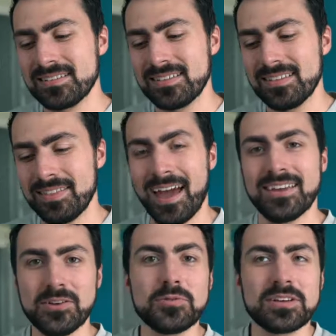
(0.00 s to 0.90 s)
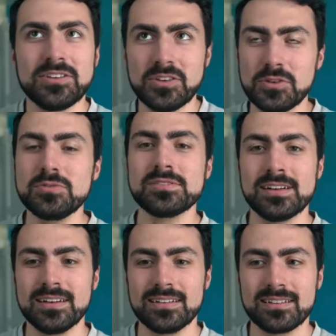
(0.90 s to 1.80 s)
that you can use
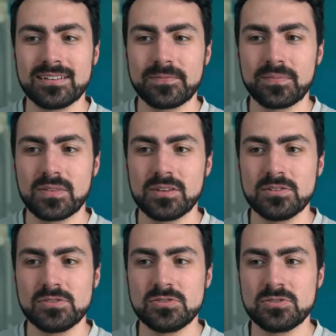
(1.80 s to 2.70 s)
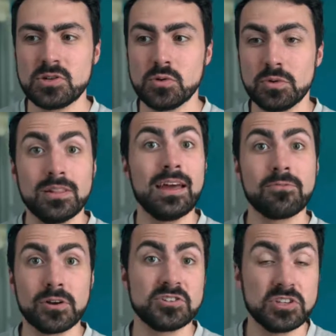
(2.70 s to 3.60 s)
it to
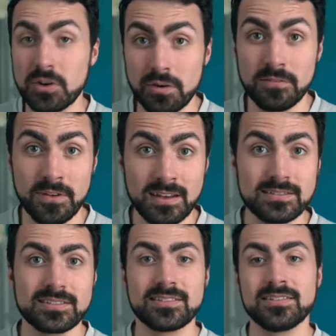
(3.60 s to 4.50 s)
leverage your event,